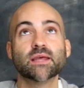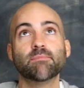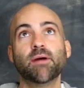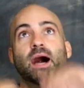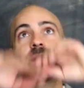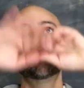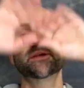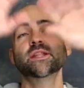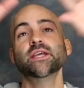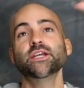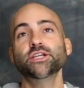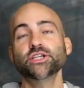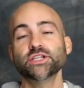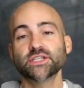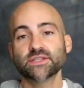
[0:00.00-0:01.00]
the
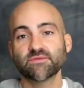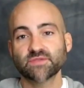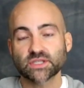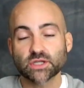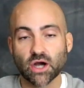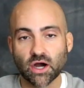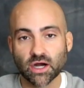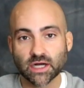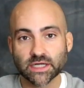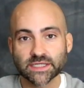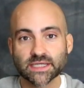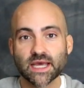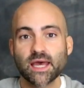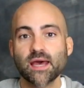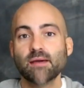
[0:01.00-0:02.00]
populations of stars